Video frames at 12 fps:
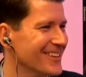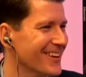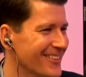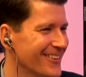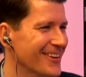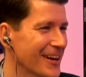Because you
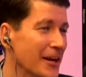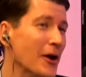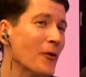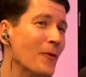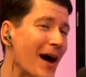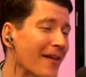go there and you're
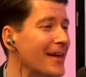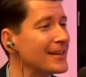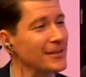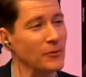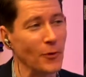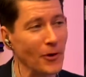like, oh, wow,
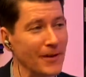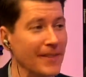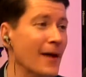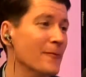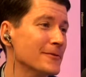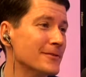that didn't work.
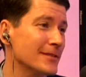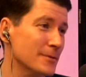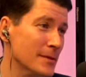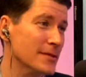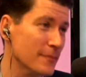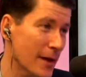And that was
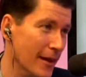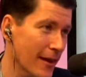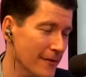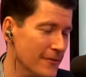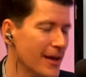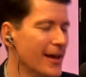6 months of my
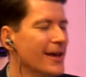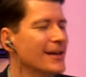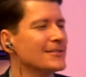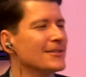life.